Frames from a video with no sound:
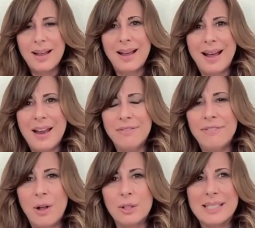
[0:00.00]
I
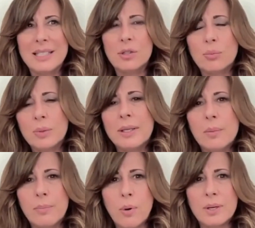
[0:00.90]
felt it's really
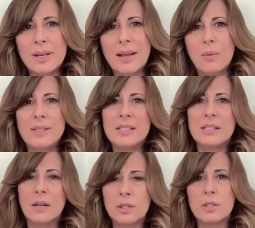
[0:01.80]
important that we
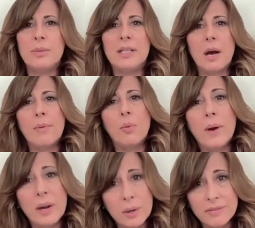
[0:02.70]
start to become
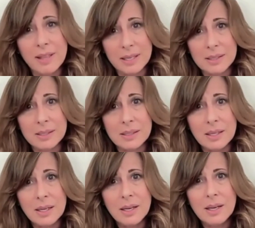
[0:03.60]
aware of
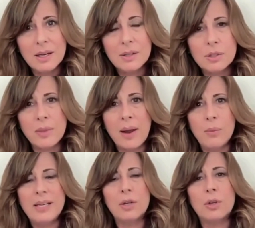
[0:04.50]
this so that
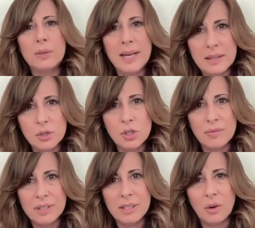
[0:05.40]
we can create the
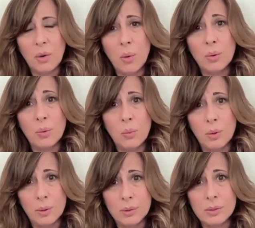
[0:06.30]
shift in our own
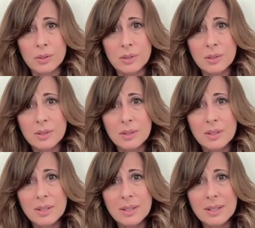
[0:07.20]
worlds
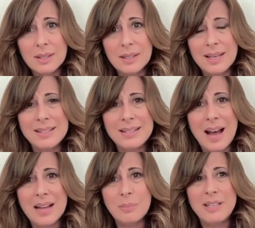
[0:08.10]
and
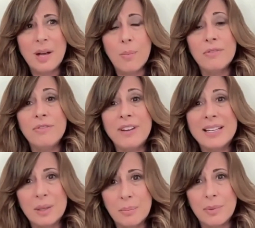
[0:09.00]
not become a
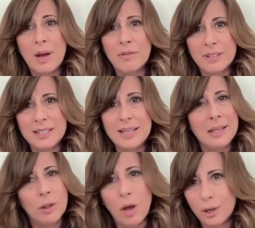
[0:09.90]
victim of it
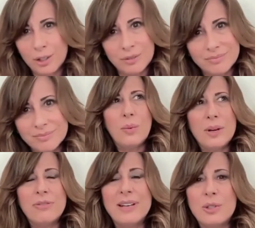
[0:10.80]
any longer. What
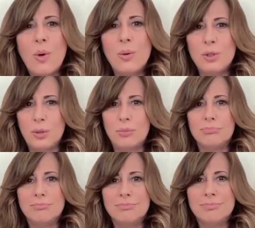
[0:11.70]
if I told you
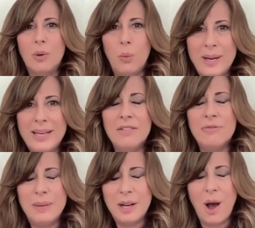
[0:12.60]

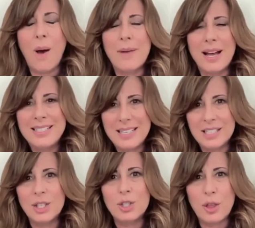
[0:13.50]
we've become
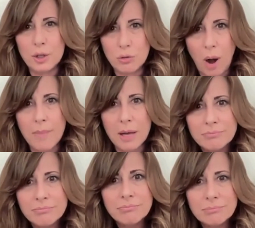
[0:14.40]
addicted to the drama?
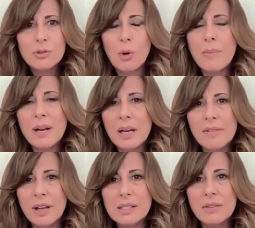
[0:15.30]
So many
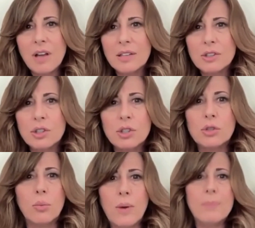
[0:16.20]
of us have gotten
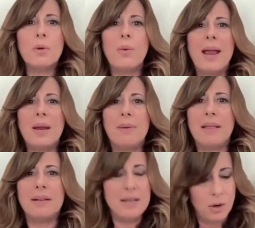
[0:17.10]
swept away by
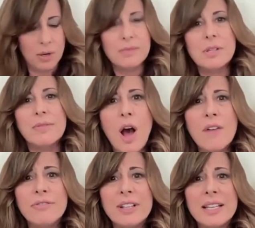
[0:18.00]
the narratives of
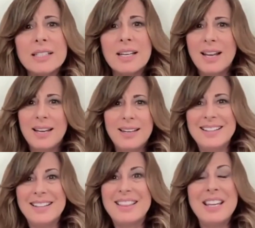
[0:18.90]
conflict
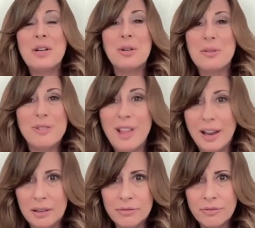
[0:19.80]
in the theater of
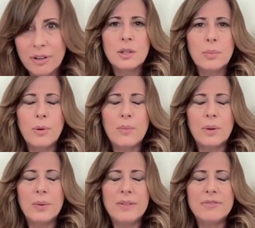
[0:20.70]
life to the point
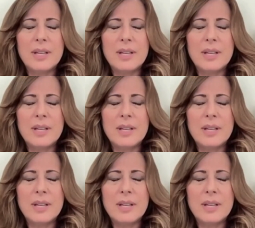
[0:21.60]
where we've